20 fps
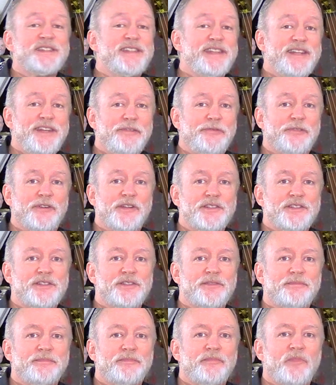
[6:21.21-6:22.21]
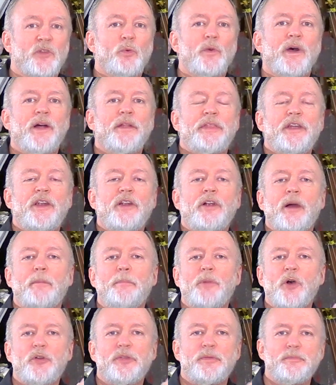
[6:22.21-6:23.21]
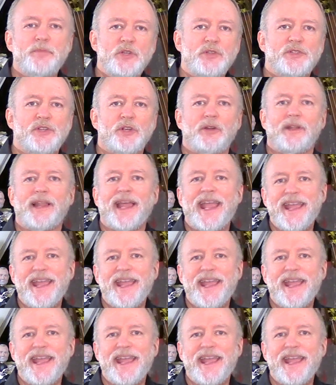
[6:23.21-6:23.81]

the difference? Well, there are both musical